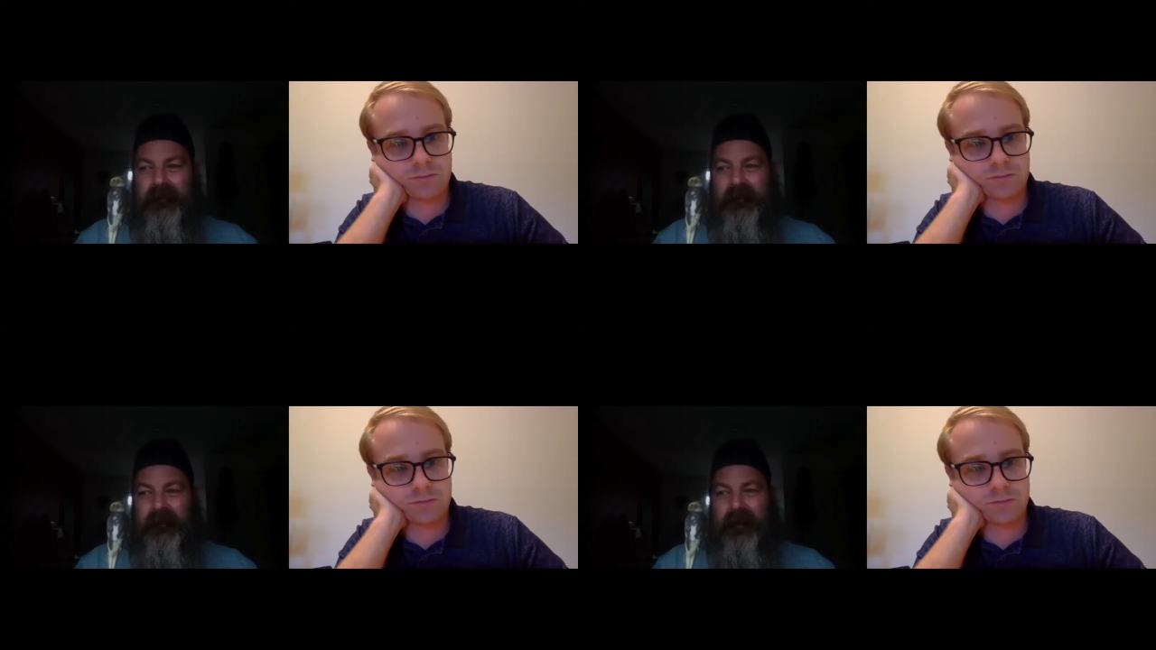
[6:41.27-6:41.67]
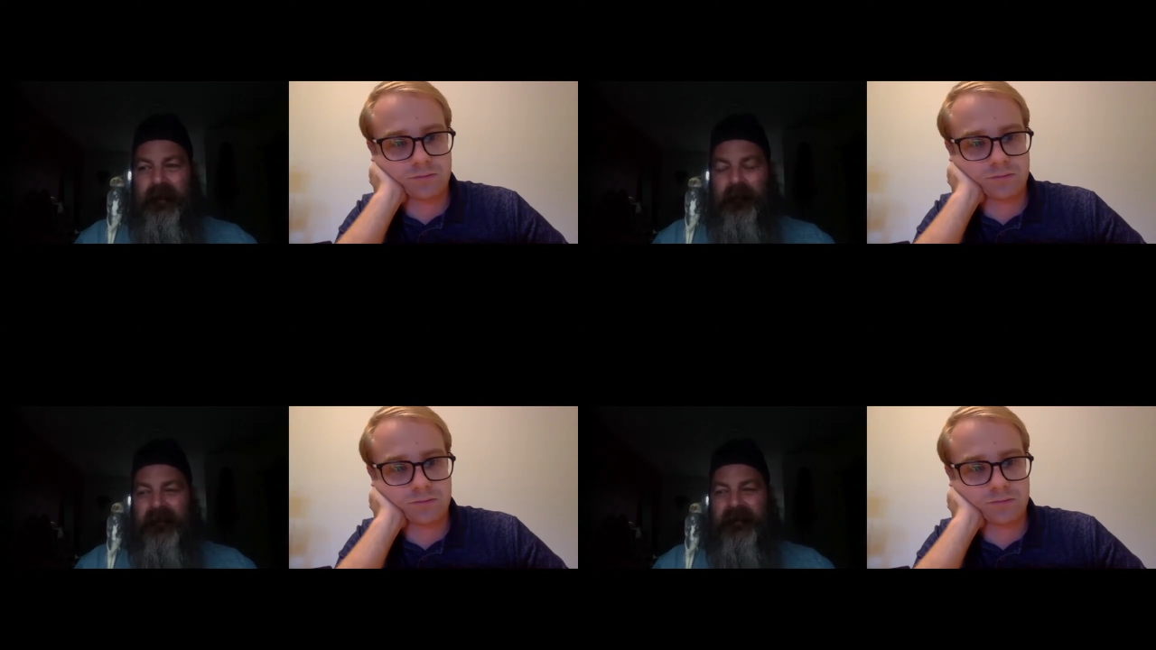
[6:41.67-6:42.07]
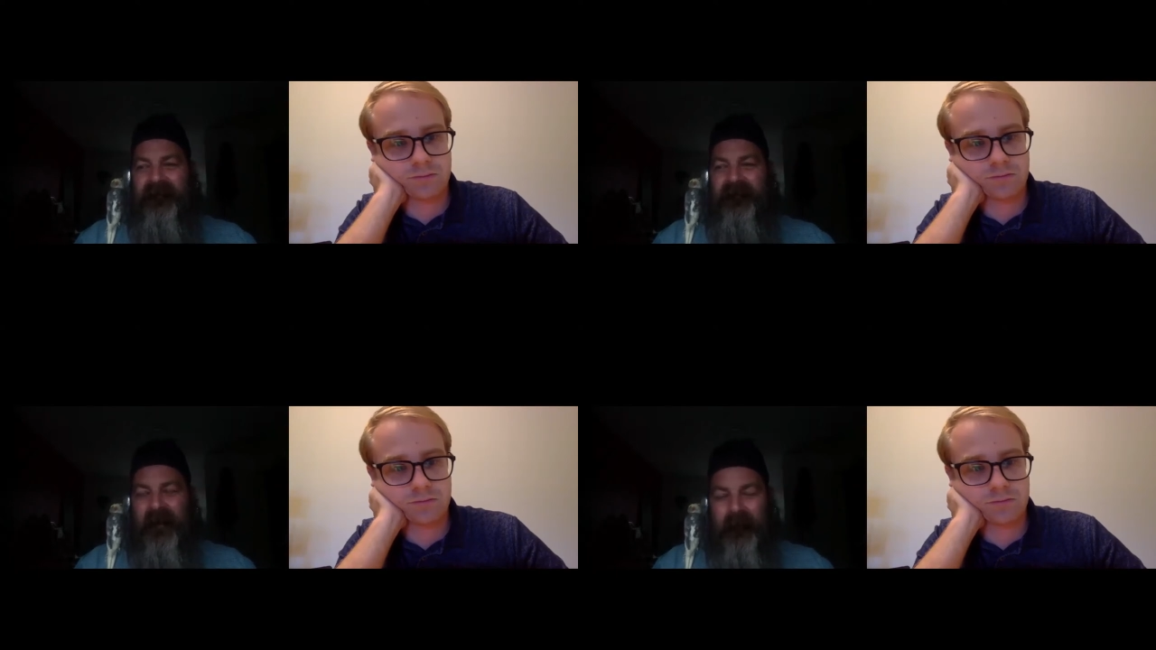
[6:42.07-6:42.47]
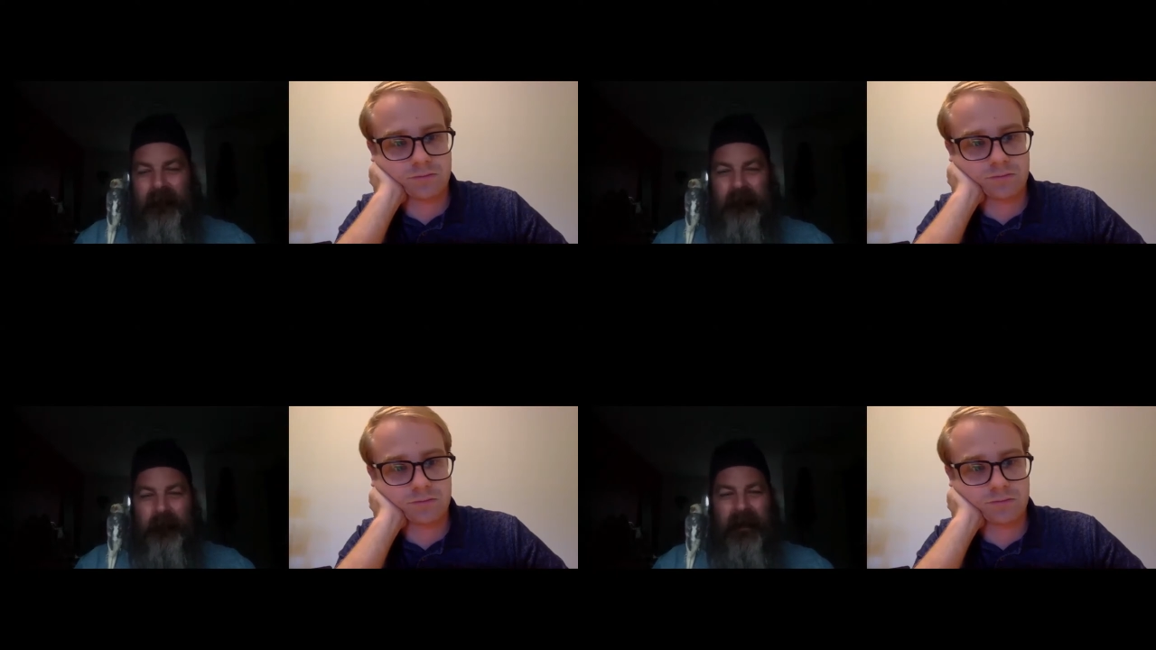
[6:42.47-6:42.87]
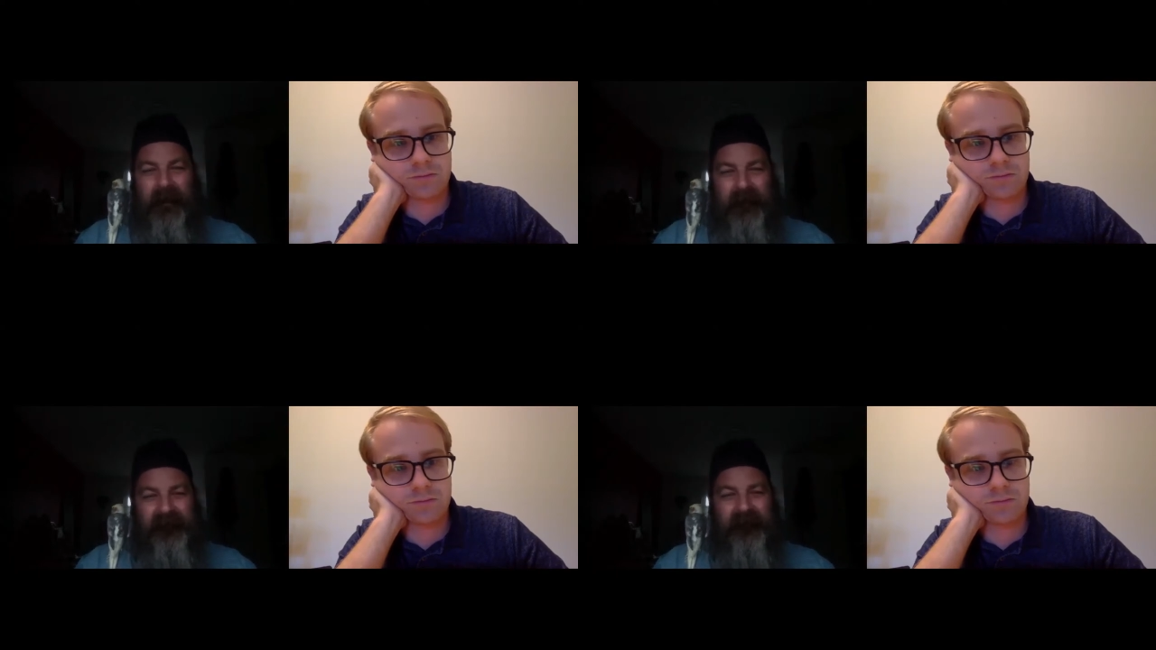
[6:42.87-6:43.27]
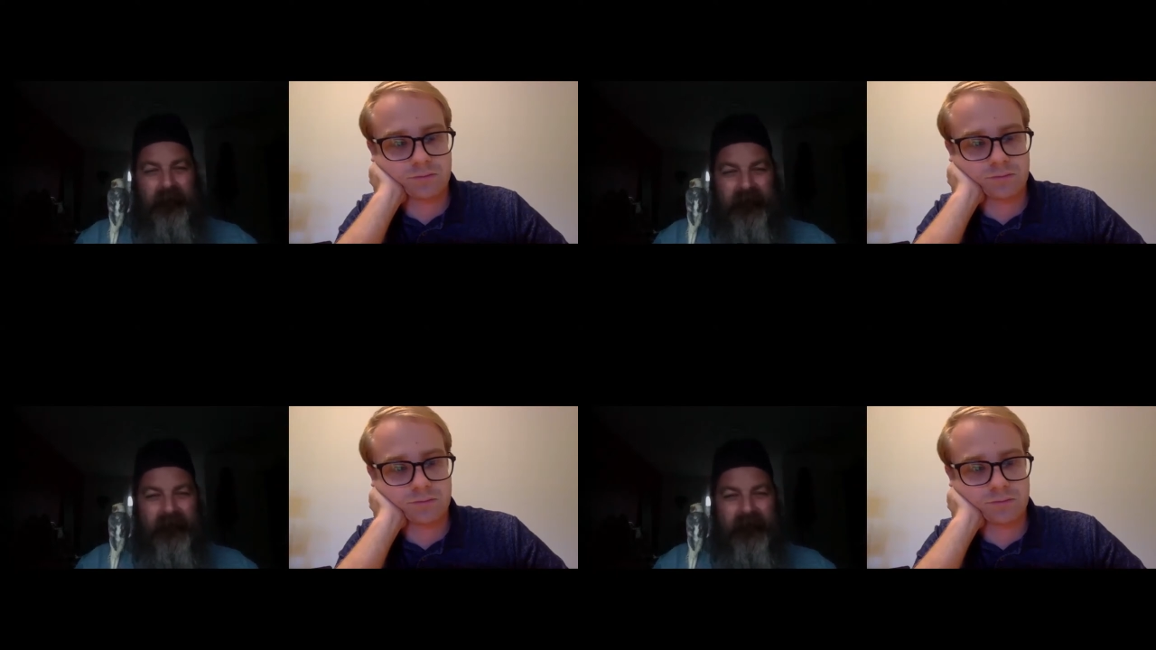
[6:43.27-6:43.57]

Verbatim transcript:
Speaker 1: it was very bad for me.